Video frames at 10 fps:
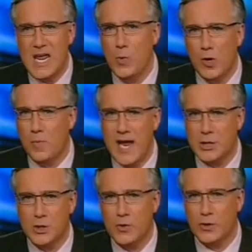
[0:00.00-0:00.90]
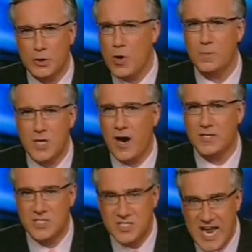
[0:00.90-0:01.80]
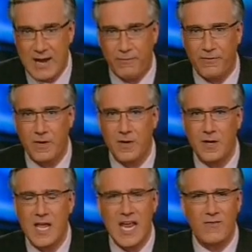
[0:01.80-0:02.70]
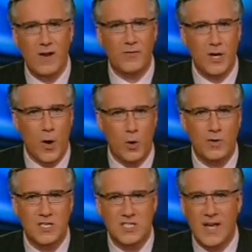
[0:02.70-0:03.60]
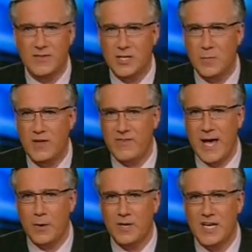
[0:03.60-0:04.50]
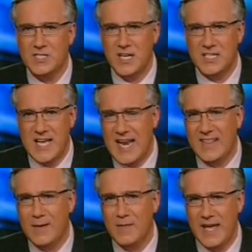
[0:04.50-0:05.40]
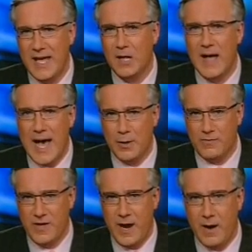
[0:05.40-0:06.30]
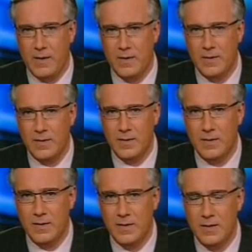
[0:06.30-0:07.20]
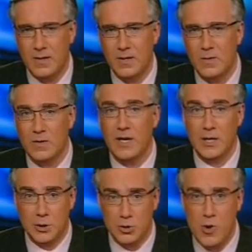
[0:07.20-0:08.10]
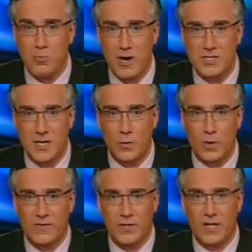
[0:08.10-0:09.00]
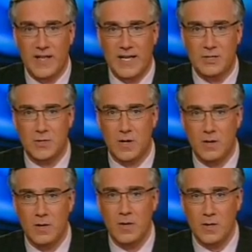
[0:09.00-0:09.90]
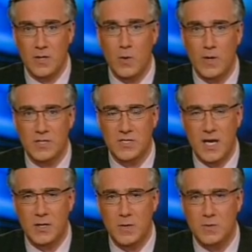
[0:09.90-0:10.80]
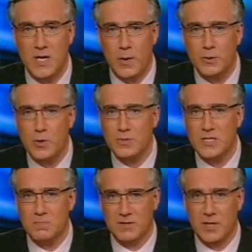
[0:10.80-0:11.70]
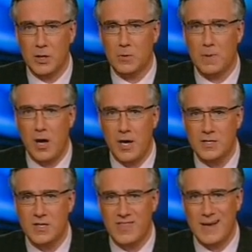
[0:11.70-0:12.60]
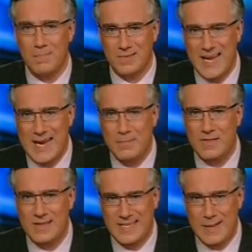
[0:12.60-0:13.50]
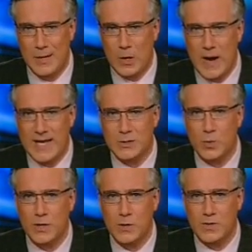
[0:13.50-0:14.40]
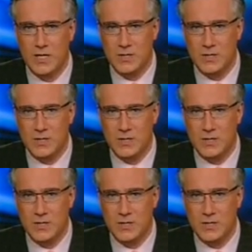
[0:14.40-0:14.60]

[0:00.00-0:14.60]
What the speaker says: he will make sure the troops are safe, even if the only safety to be found is in getting them the hell out of there. Well, any true president would have done that, sir. You instead used our troops as political pawns, then blamed the Democrats when you